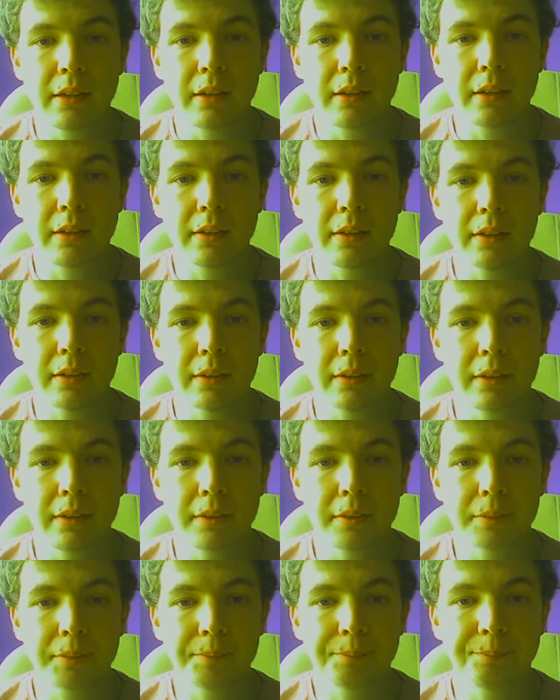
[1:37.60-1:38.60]

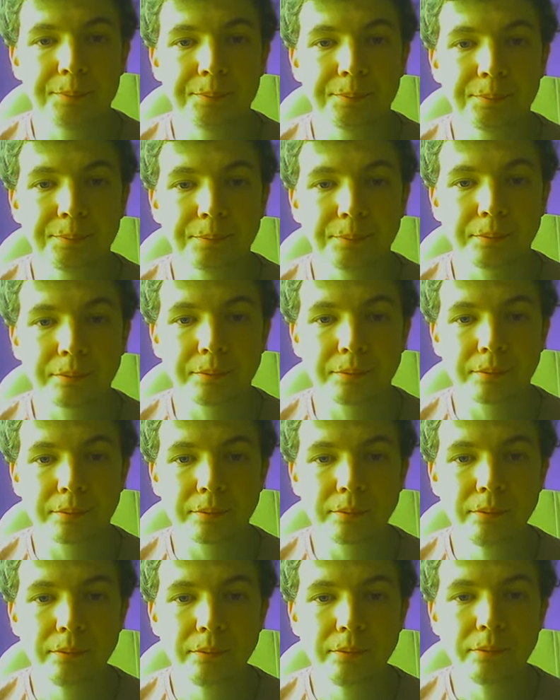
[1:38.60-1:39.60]

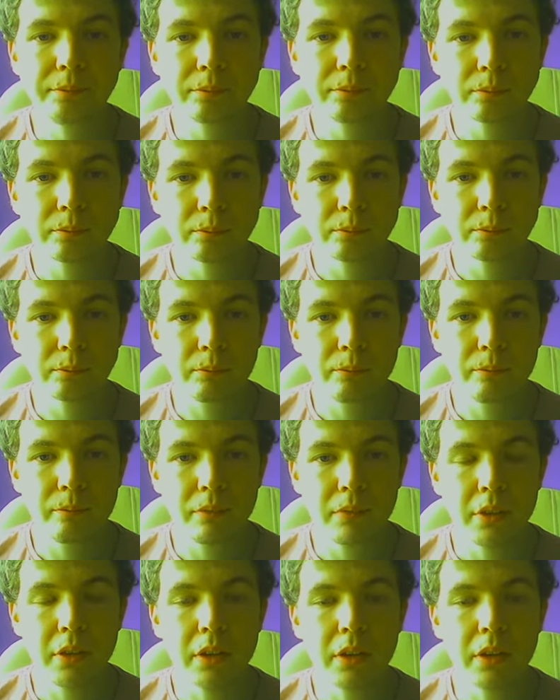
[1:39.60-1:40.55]
[no speech]